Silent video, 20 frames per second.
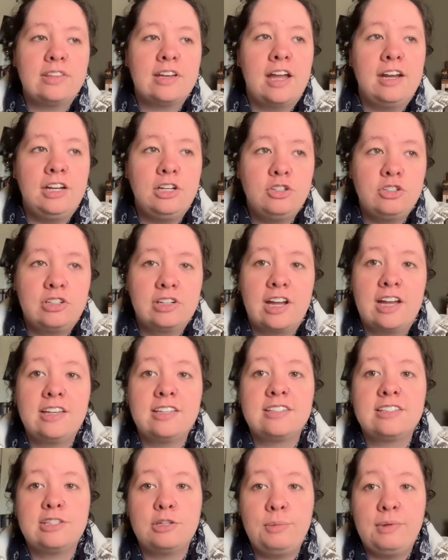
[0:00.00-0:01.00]
I need you
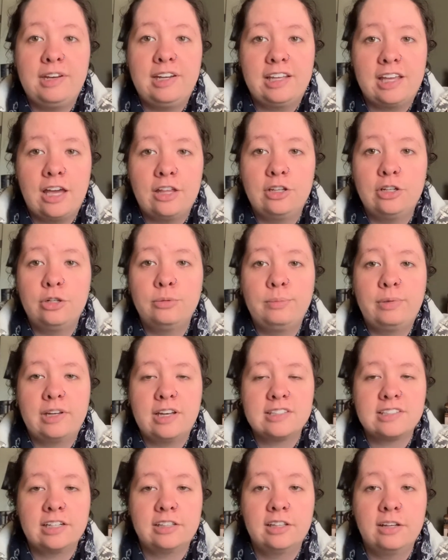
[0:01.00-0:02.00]
guys to be together
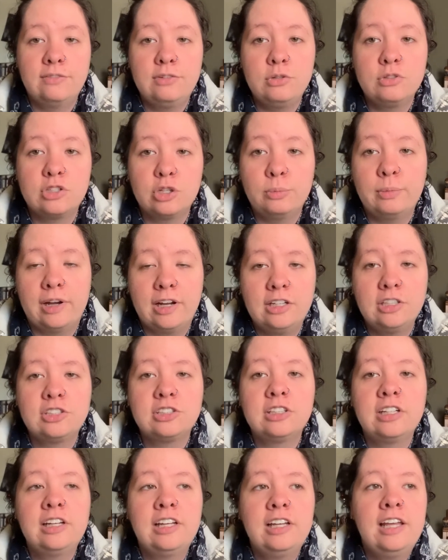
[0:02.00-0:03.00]
because I love you so much.